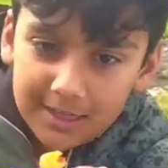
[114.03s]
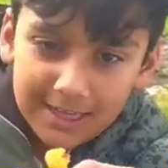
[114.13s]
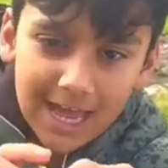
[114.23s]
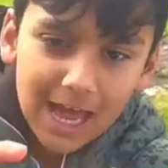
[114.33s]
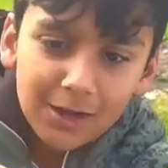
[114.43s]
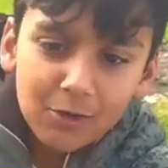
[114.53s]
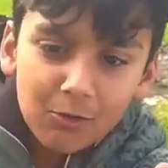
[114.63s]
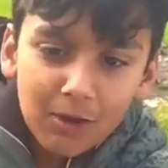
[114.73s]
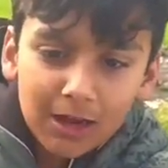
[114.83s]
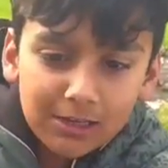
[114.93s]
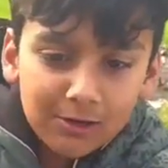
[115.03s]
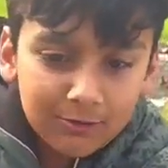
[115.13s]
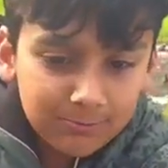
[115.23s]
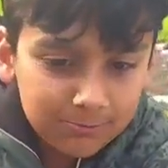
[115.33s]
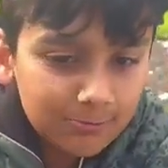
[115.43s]
And I don't know why there's
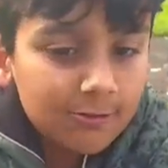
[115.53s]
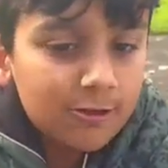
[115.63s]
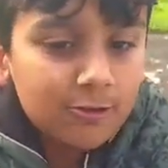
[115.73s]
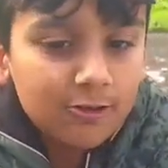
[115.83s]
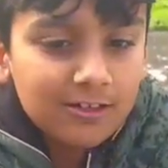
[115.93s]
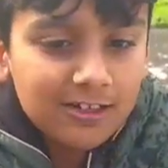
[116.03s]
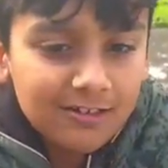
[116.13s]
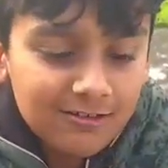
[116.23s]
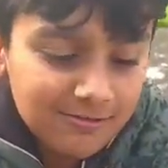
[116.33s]
blood on here.